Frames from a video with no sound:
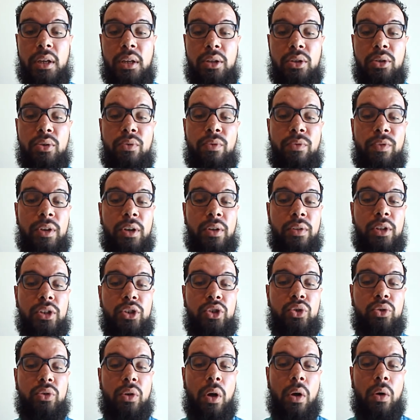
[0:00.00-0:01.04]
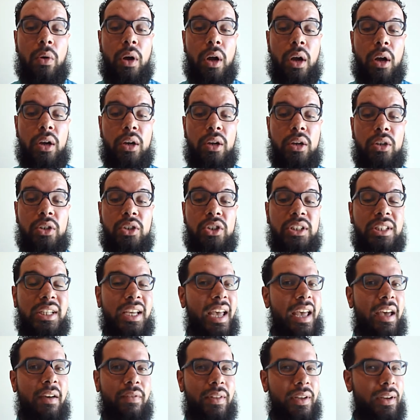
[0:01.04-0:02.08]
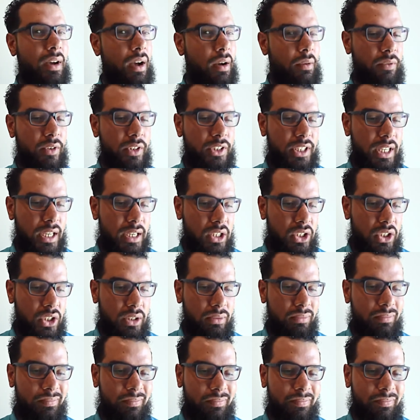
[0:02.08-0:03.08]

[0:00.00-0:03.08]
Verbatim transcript: you feel the strong urge to have the conversation.